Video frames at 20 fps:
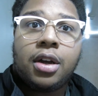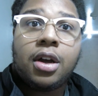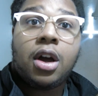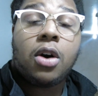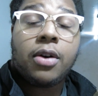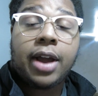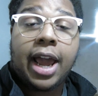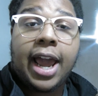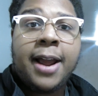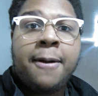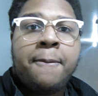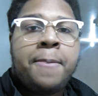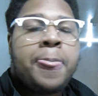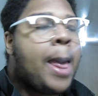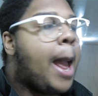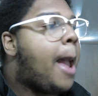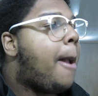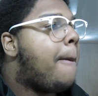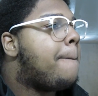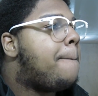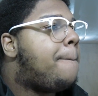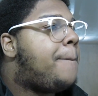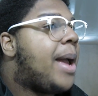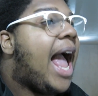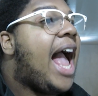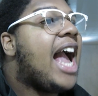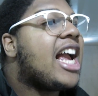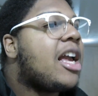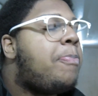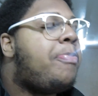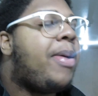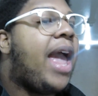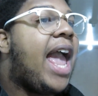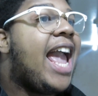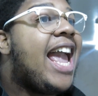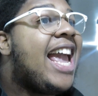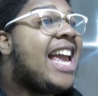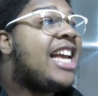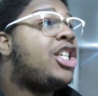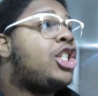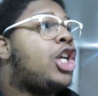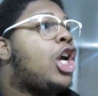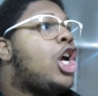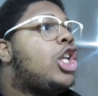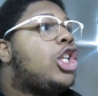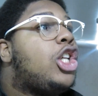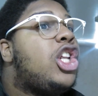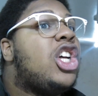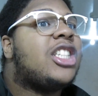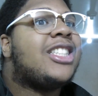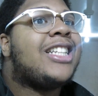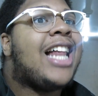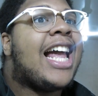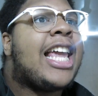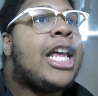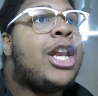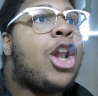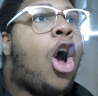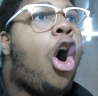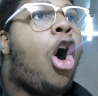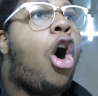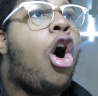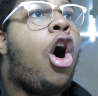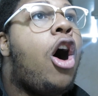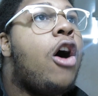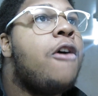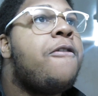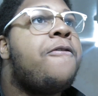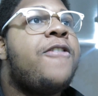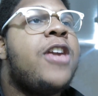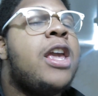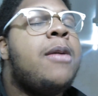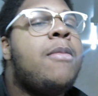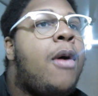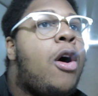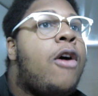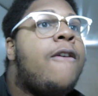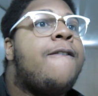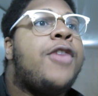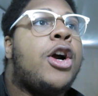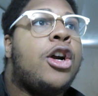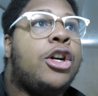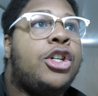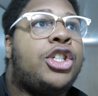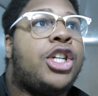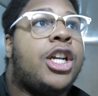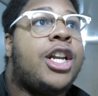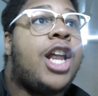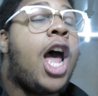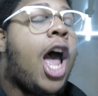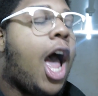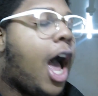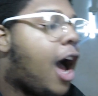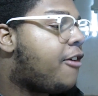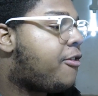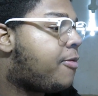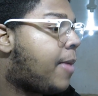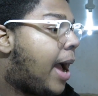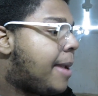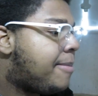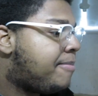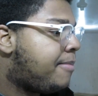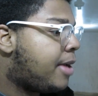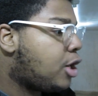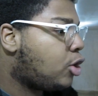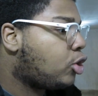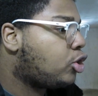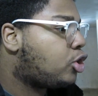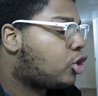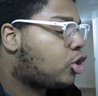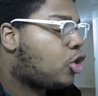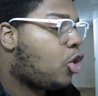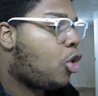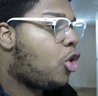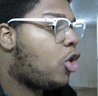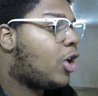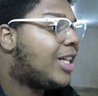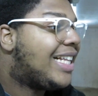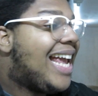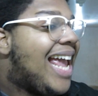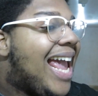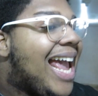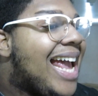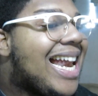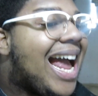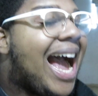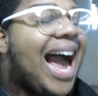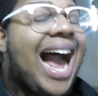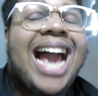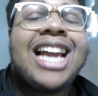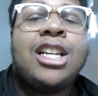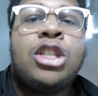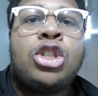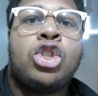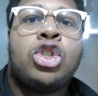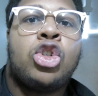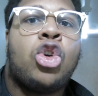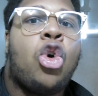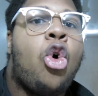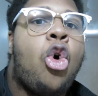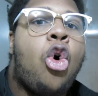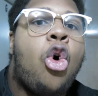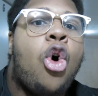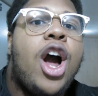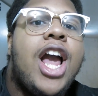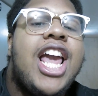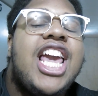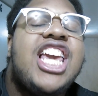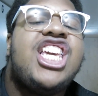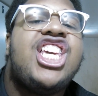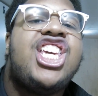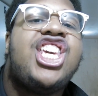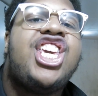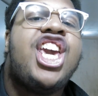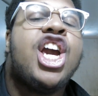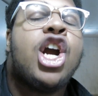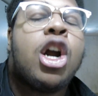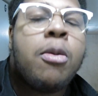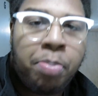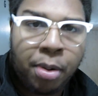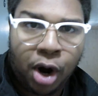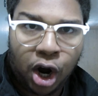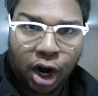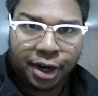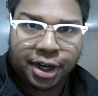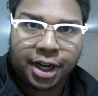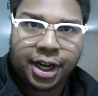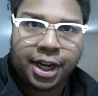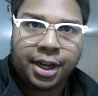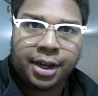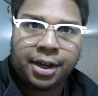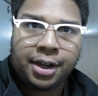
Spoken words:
Okay? Back page looks like an all-female version of my middle school and high school yearbook.